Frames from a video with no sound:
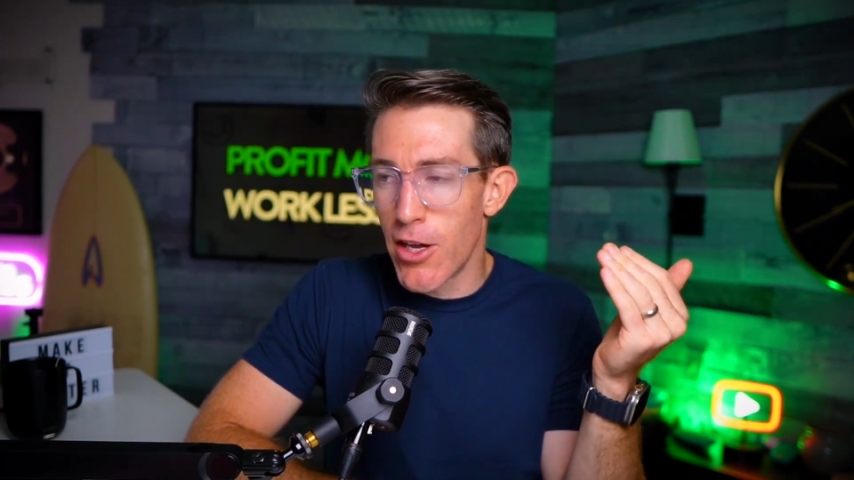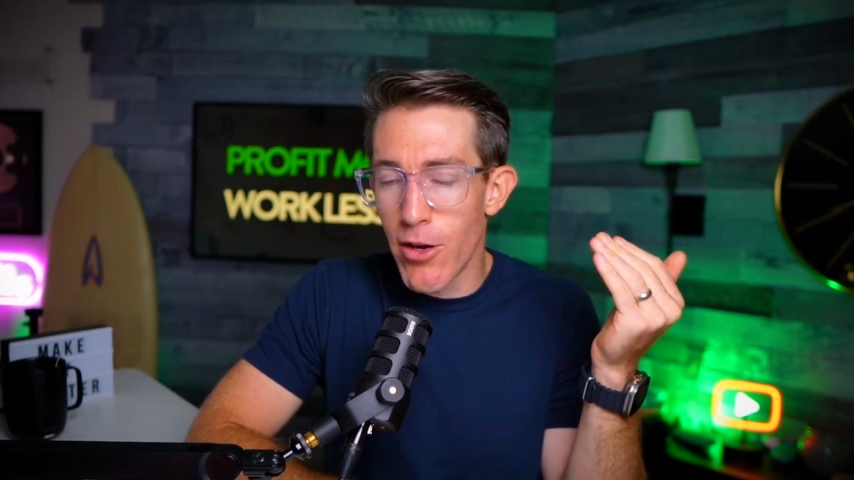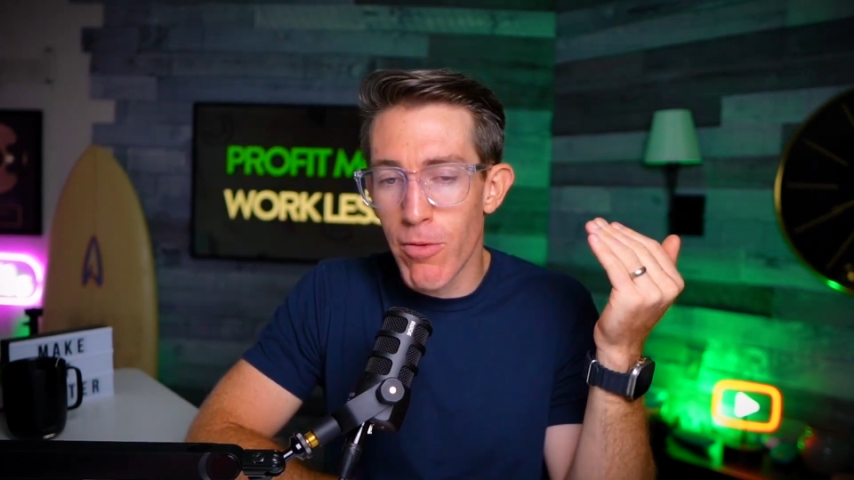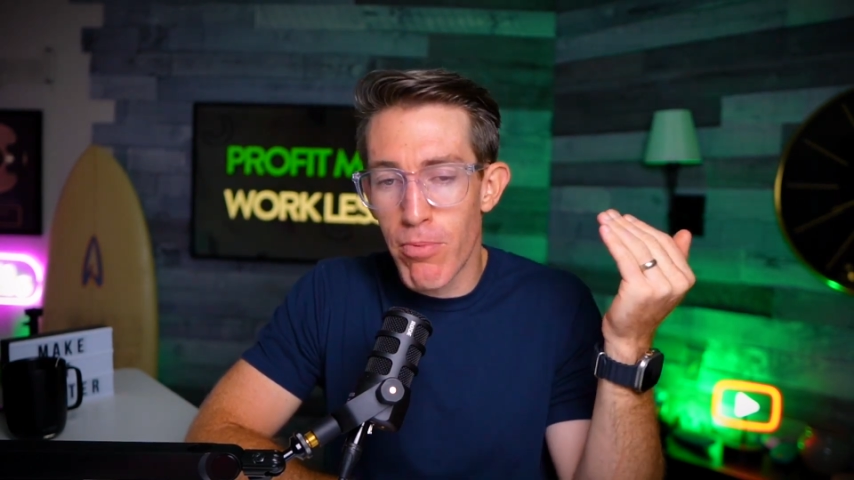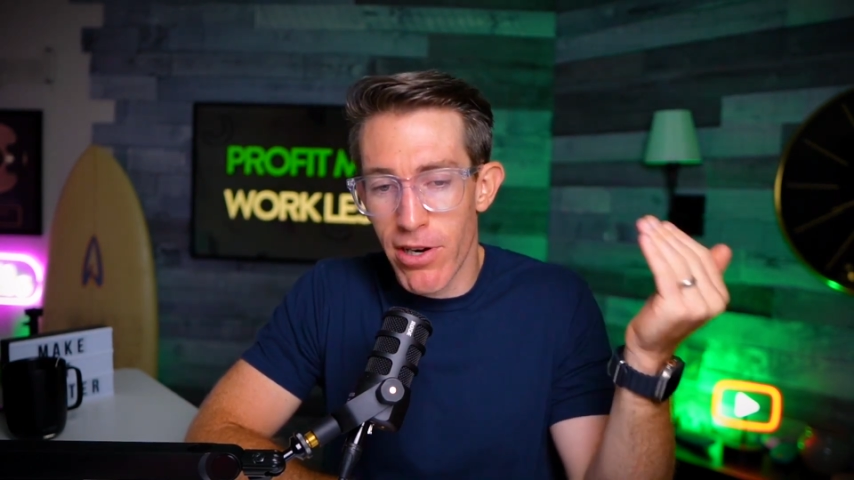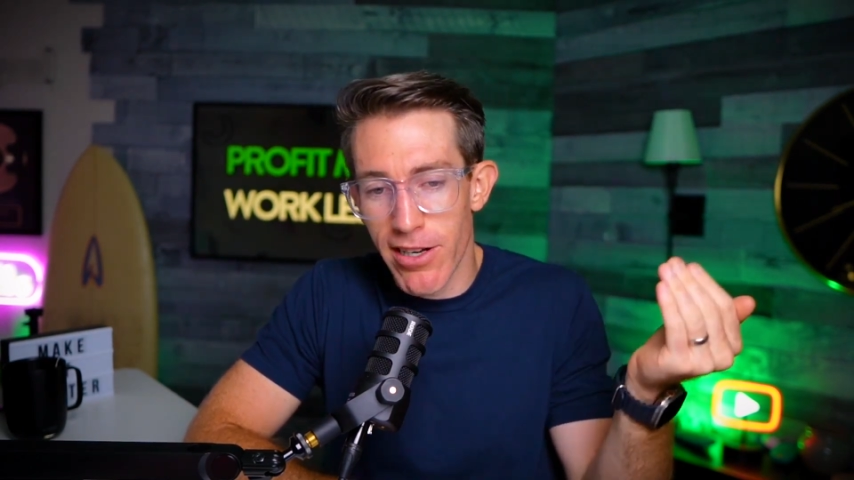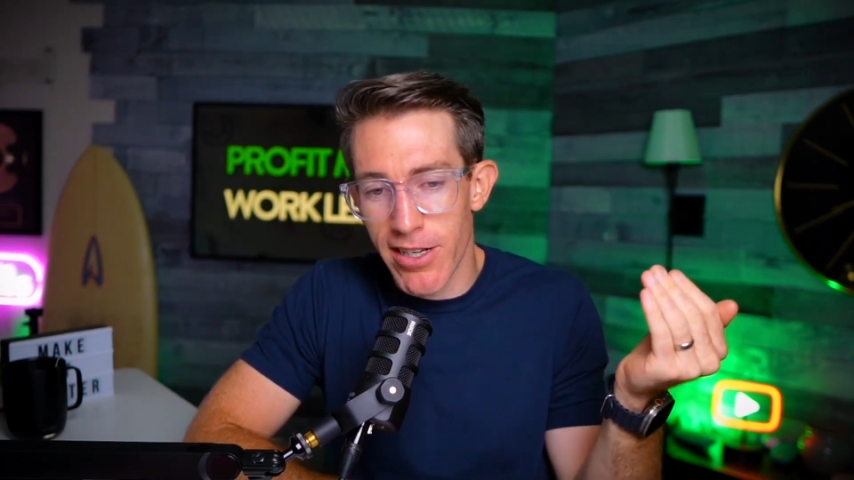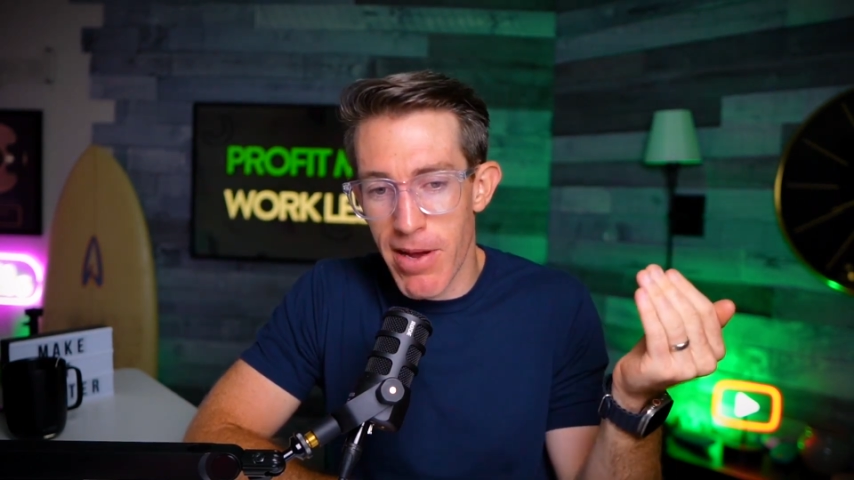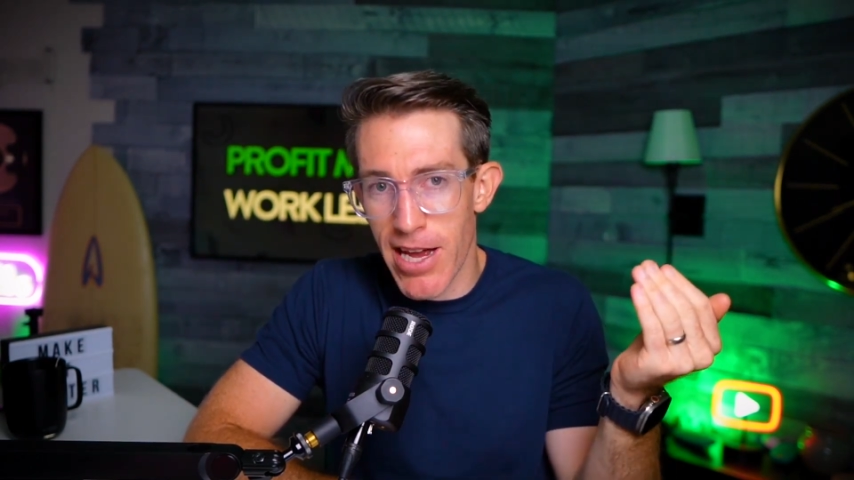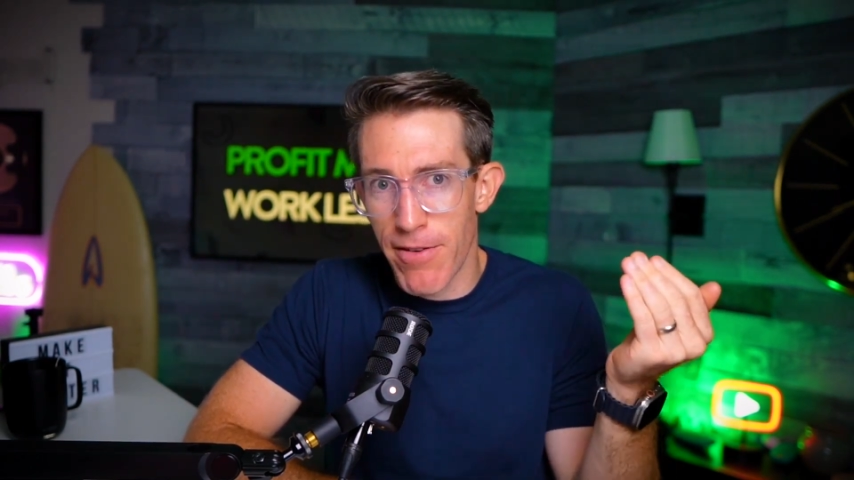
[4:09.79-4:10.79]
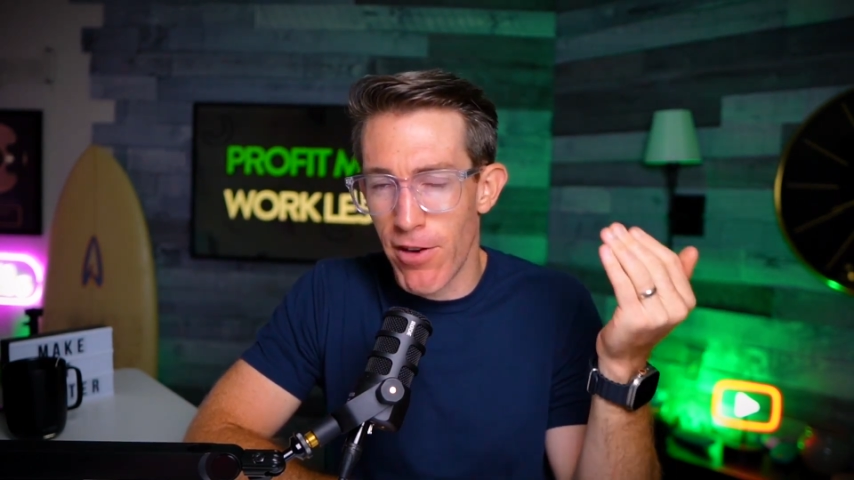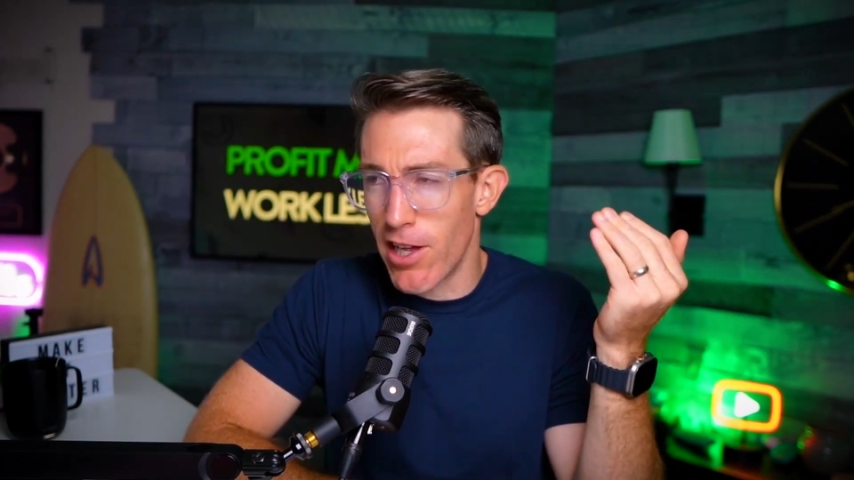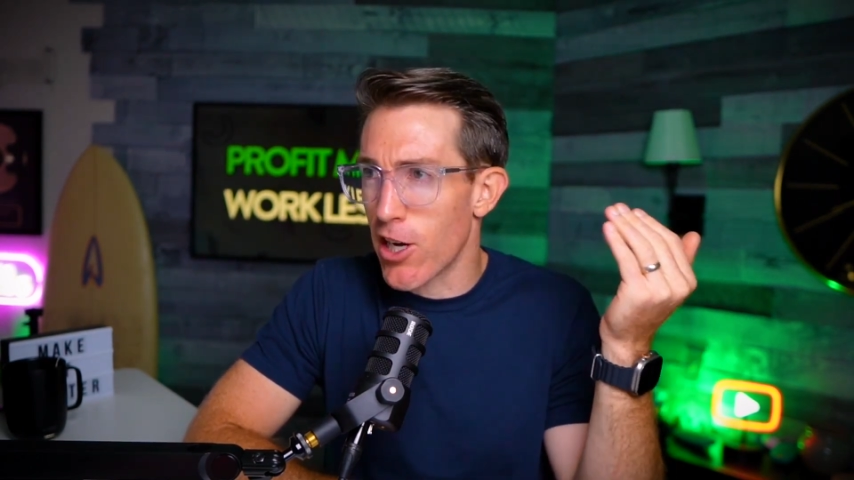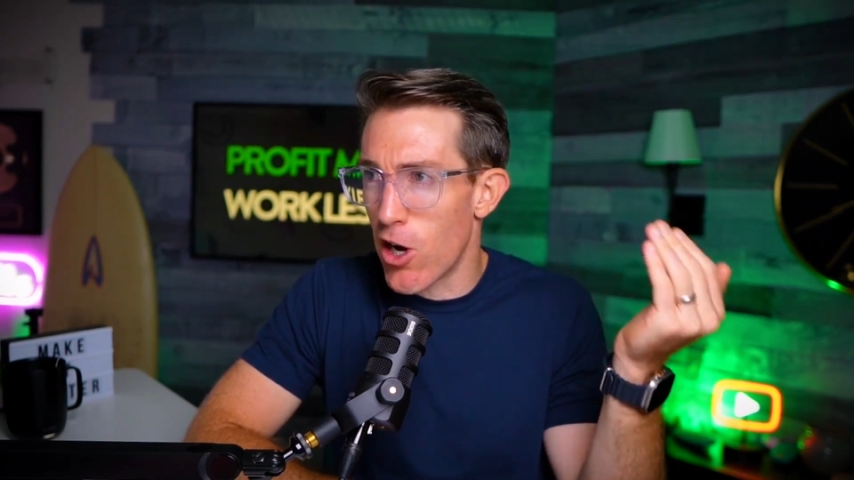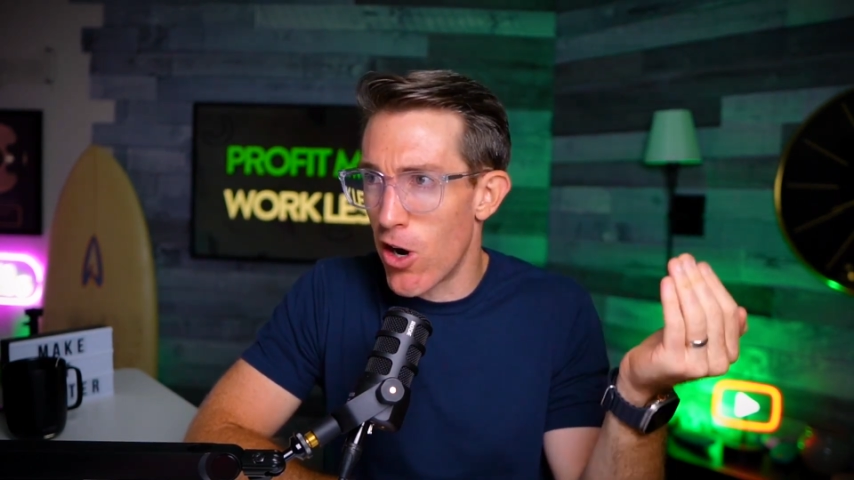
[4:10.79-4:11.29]
You can do print on demand for
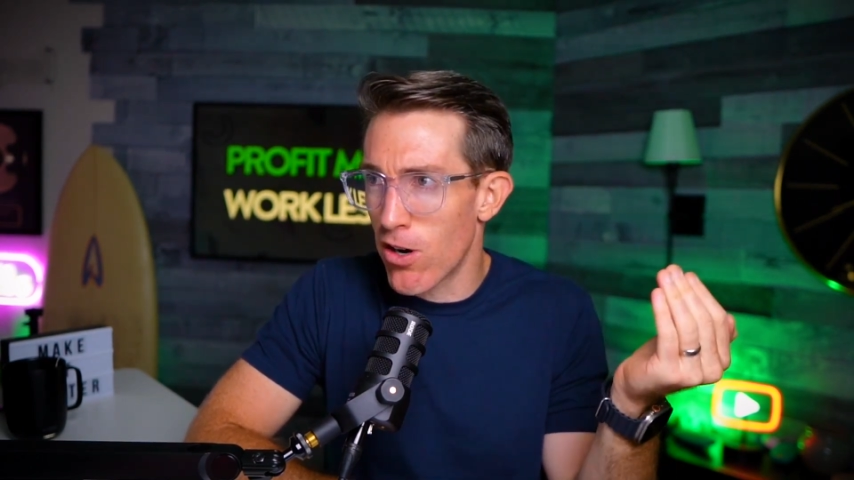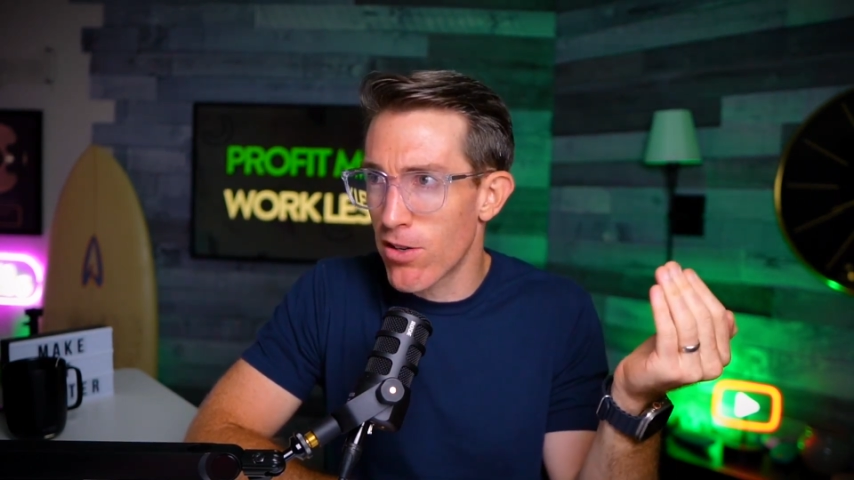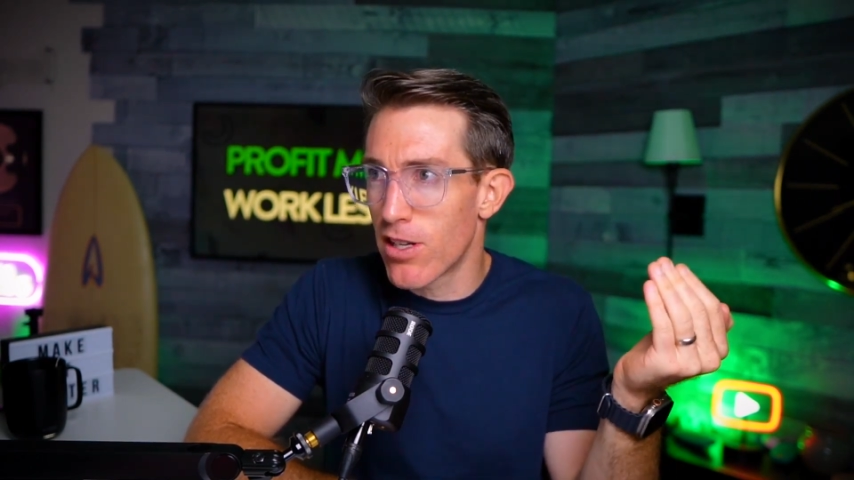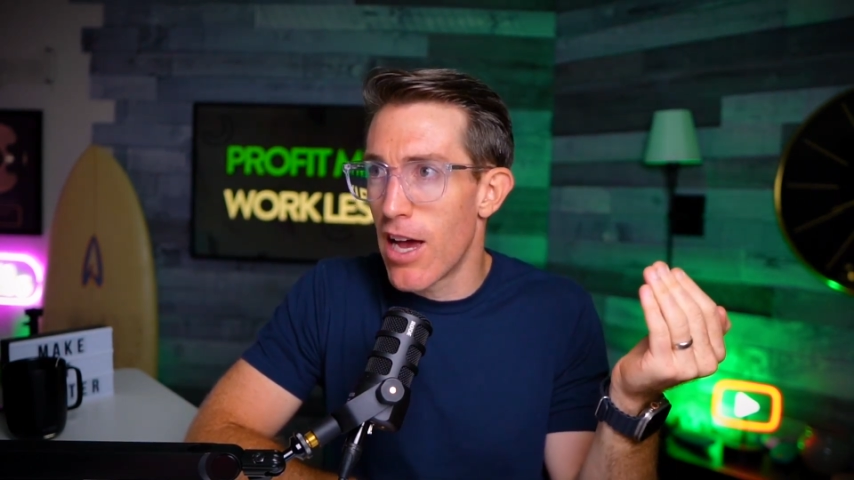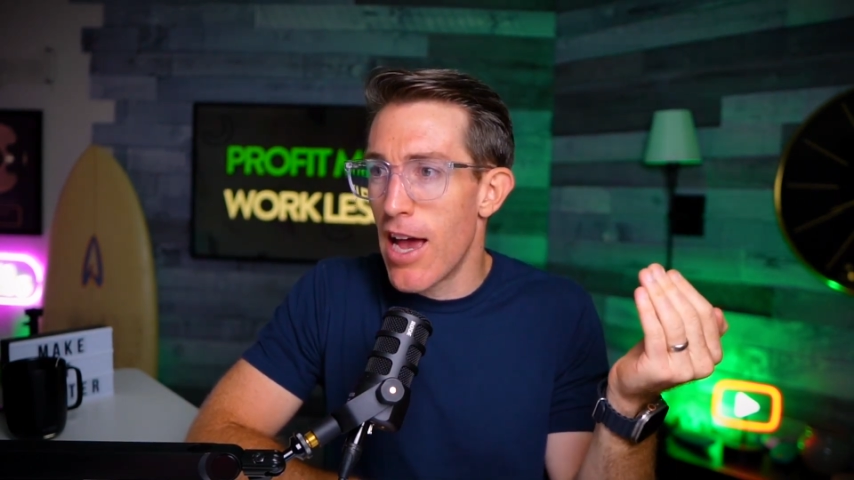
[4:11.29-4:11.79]
like cards.